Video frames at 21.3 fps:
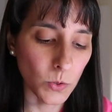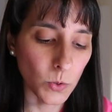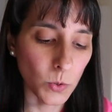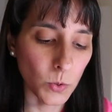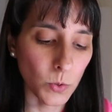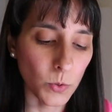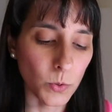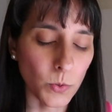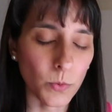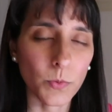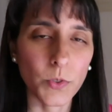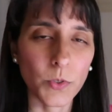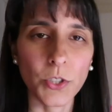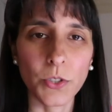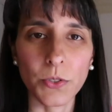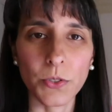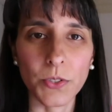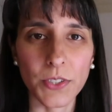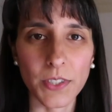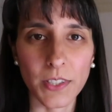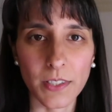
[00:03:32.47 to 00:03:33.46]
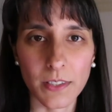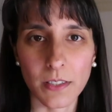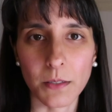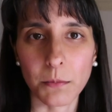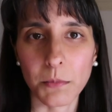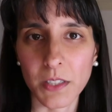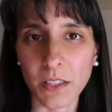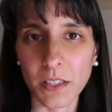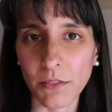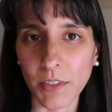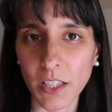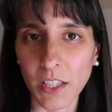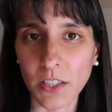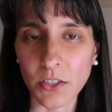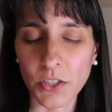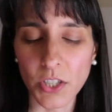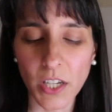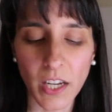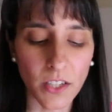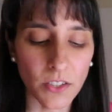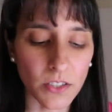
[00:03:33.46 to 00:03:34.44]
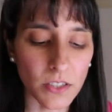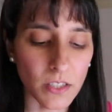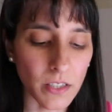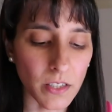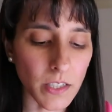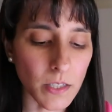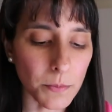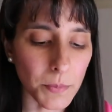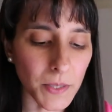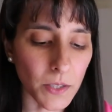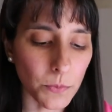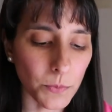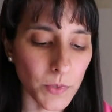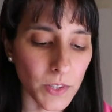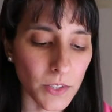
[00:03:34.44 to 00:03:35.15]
or new systems of exchange. So let's begin